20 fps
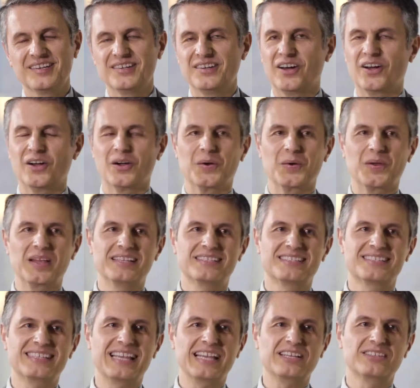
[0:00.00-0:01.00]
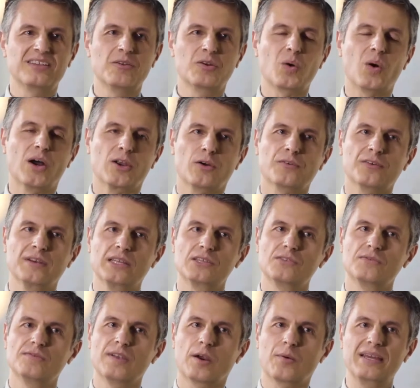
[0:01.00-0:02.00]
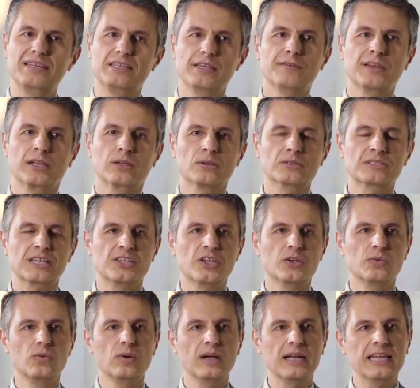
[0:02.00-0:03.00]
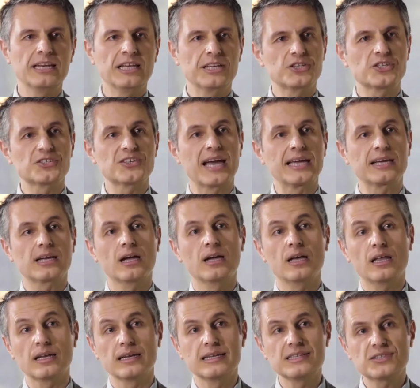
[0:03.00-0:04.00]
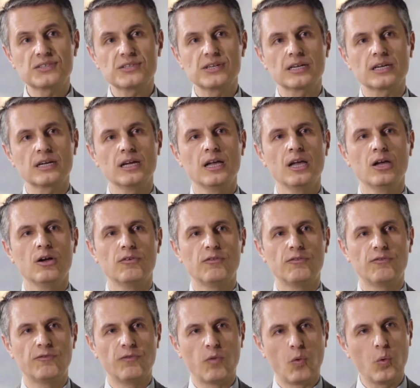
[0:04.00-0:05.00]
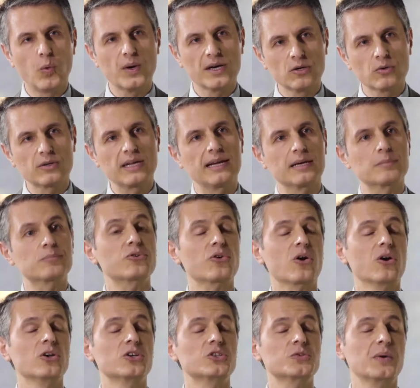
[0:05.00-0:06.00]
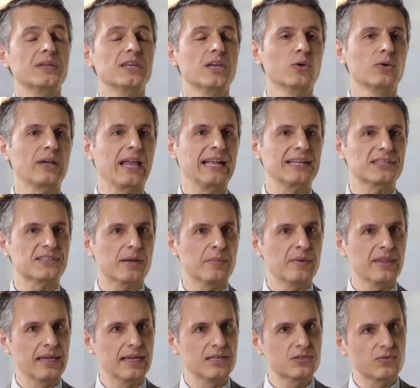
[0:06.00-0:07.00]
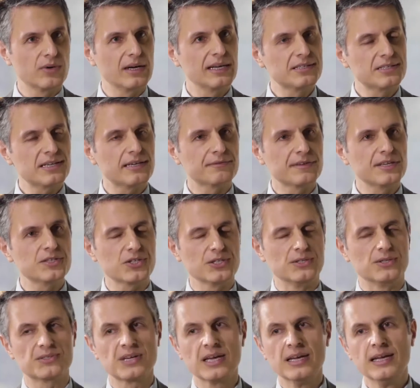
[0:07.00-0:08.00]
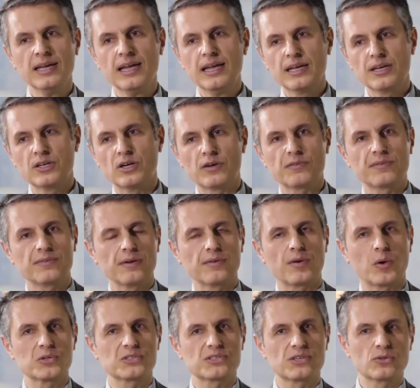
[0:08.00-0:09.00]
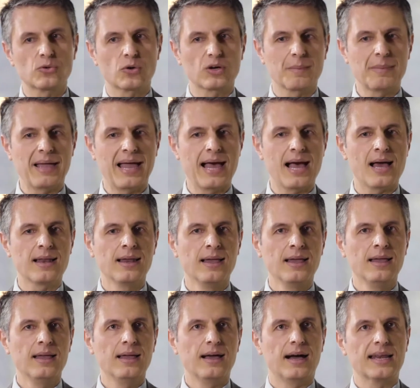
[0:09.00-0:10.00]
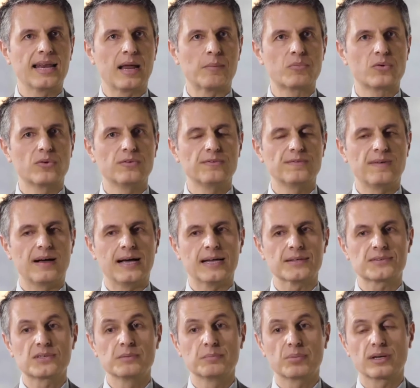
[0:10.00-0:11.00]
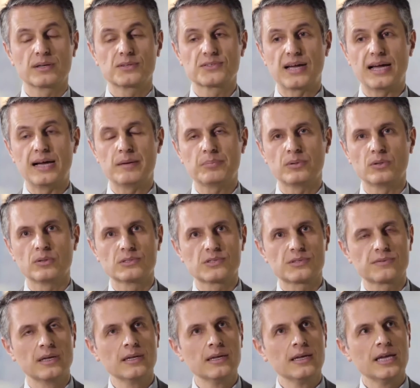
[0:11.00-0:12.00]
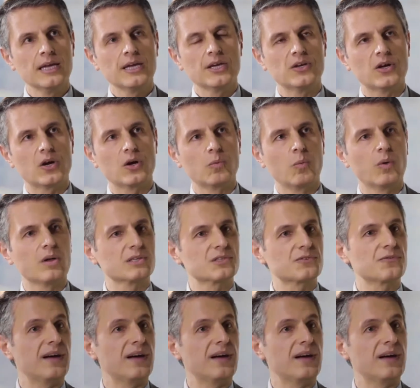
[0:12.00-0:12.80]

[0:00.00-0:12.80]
No, quite often it's very difficult, and you really need to take a holistic, forward-looking approach when you're looking at some of these really tough issues. You know, if I was to talk about a number of simple examples, you know, Wells